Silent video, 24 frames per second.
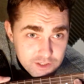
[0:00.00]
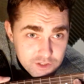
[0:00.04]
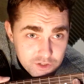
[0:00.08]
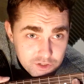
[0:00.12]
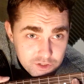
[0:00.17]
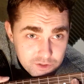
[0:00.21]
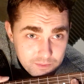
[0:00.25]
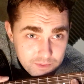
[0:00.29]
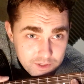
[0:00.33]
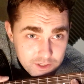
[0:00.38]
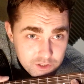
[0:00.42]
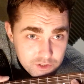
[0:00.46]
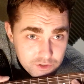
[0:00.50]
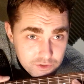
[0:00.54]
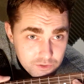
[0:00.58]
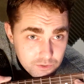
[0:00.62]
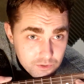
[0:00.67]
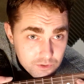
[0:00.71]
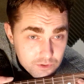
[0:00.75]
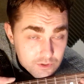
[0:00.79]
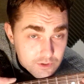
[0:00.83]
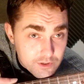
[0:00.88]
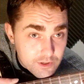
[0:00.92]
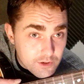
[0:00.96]
Just make
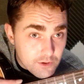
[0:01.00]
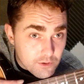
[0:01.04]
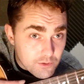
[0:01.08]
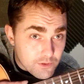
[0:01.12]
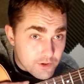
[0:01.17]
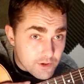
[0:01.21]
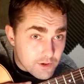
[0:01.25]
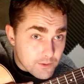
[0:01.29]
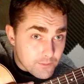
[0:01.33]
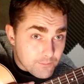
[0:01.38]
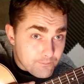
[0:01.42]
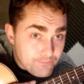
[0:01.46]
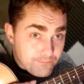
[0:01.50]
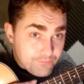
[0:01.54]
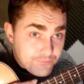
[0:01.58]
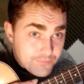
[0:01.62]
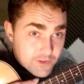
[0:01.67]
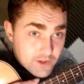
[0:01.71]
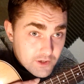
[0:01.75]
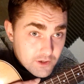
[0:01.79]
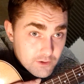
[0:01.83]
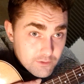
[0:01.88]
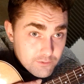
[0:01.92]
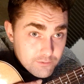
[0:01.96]
sure they're
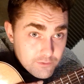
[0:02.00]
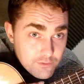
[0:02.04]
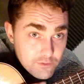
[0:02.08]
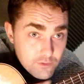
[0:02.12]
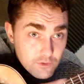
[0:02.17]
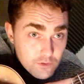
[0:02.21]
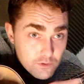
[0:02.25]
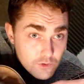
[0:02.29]
kind of